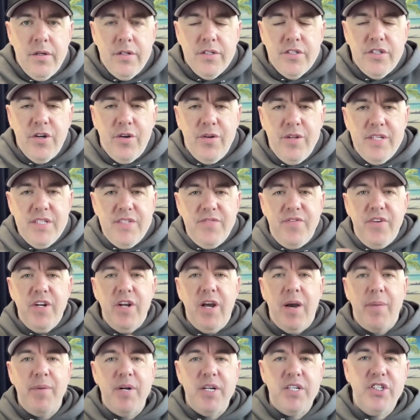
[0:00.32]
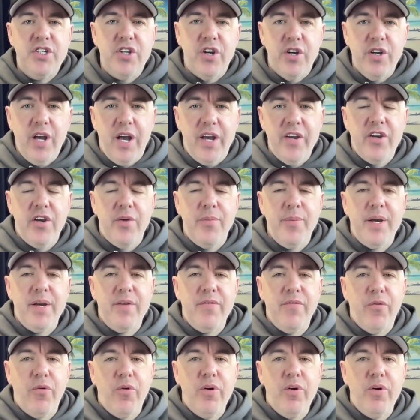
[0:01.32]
So in this video, I'm going to show you how you can make